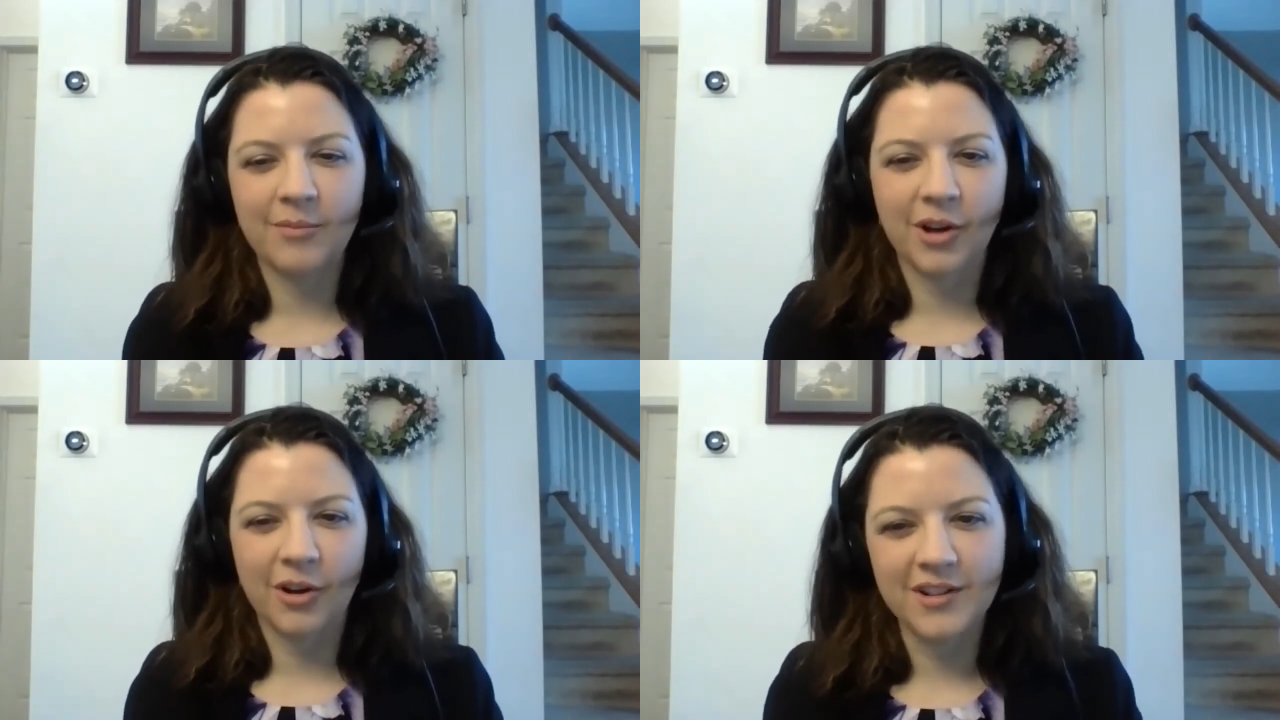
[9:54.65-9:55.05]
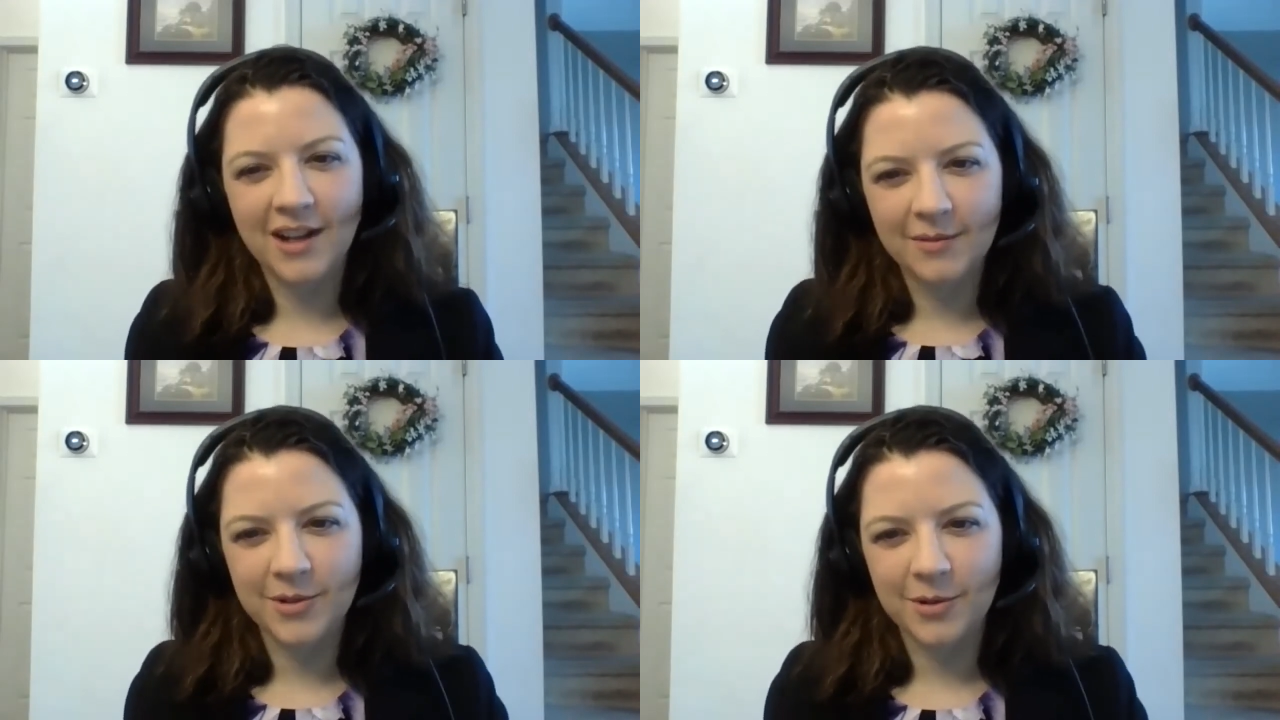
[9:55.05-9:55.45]
current
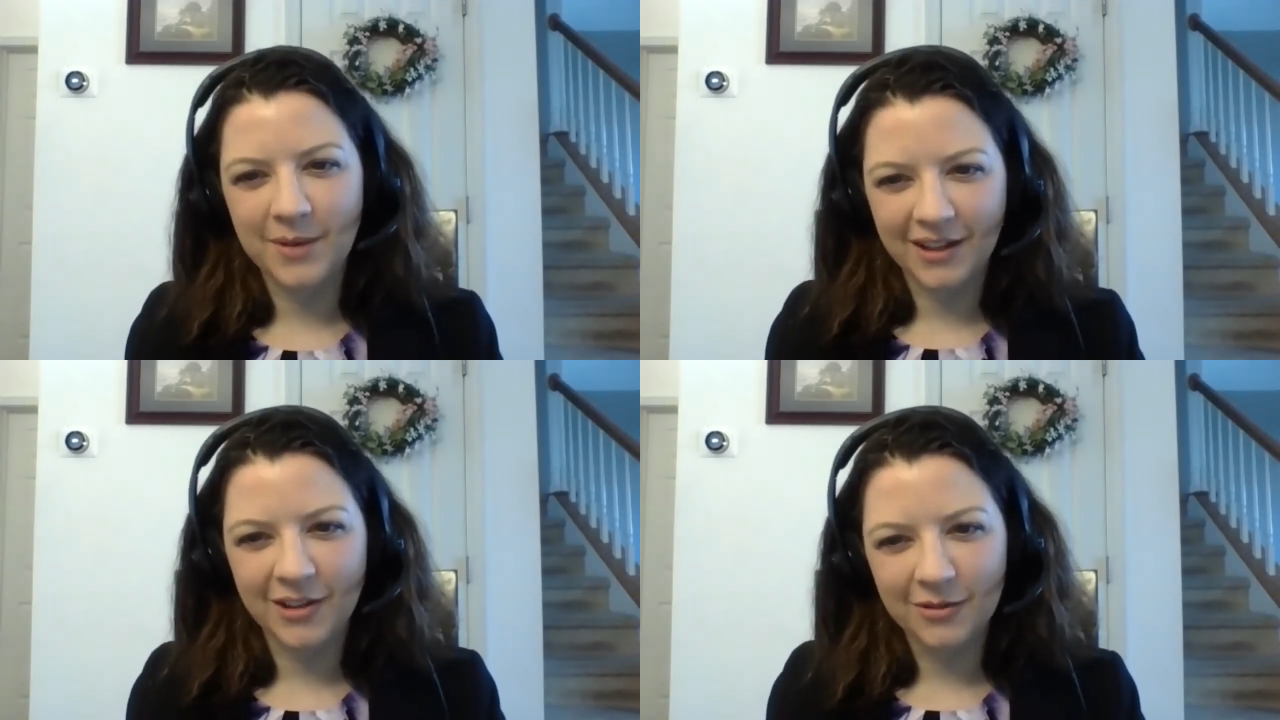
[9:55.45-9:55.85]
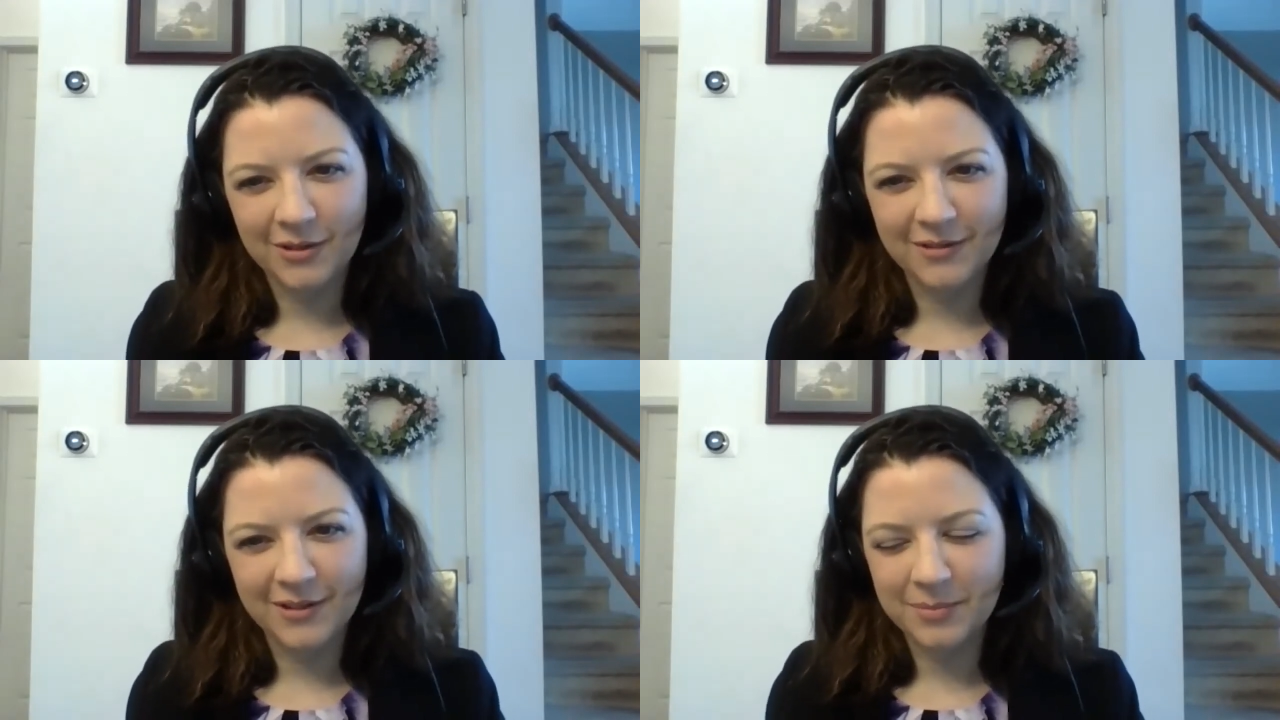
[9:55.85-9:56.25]
times are making you
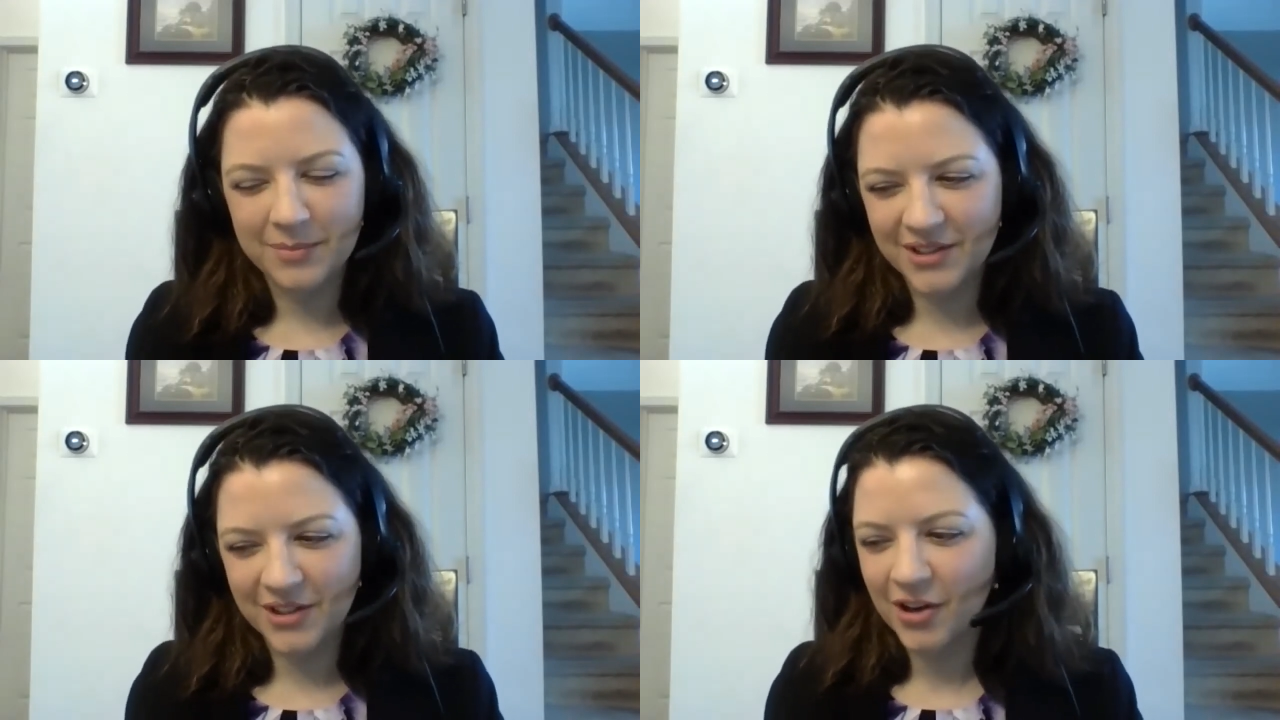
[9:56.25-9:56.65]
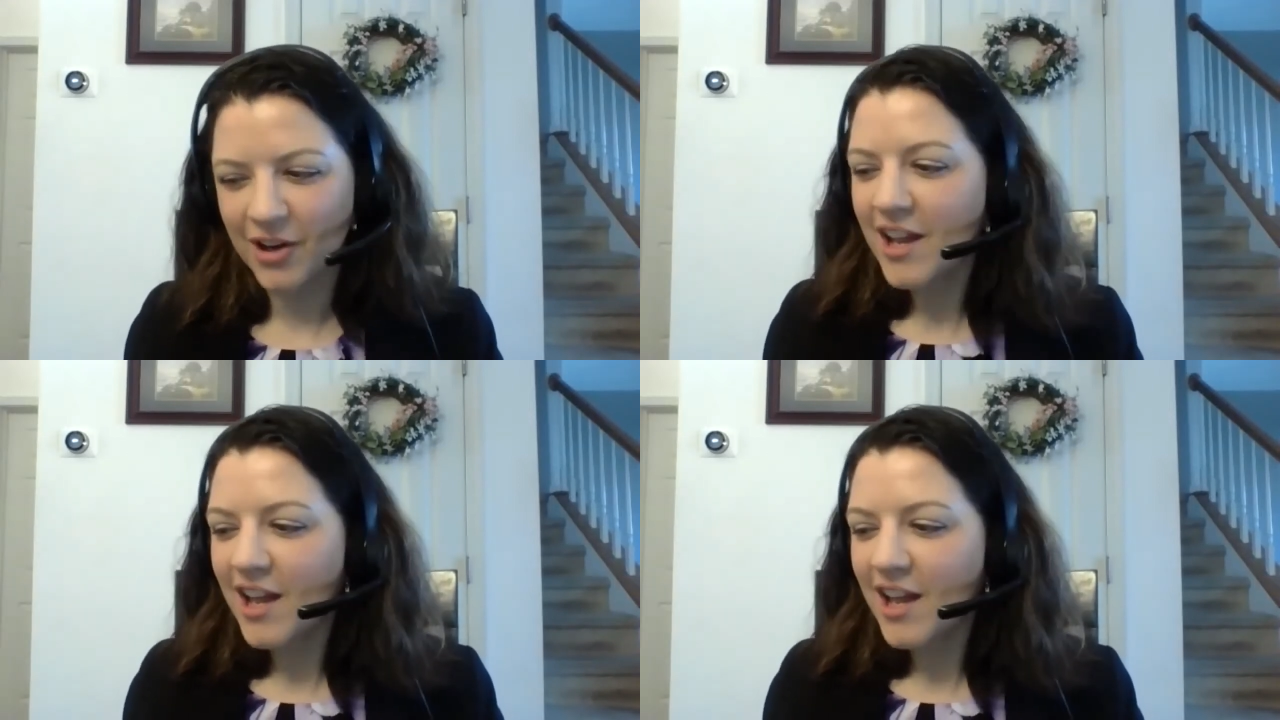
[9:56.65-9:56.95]
even busier.